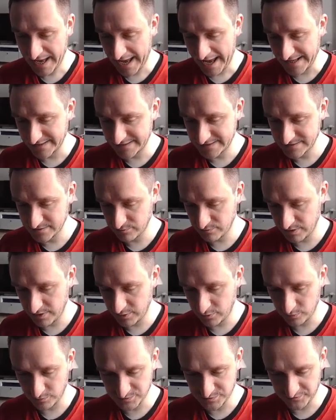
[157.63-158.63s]
And this is really
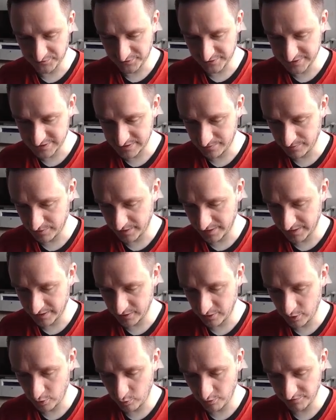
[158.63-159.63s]
cool. So for example, I can
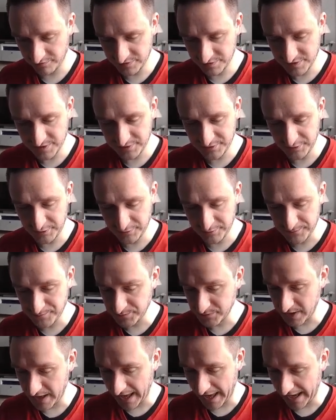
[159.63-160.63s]
go with Ethereum
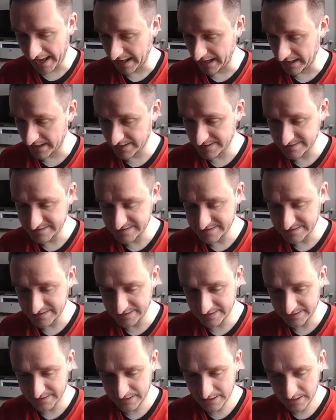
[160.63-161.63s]
and I can
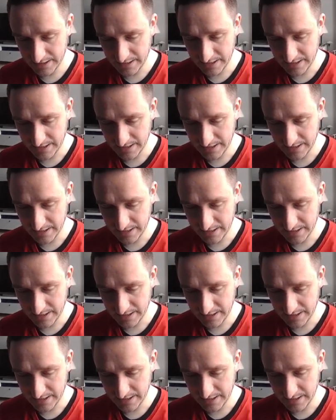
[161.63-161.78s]
see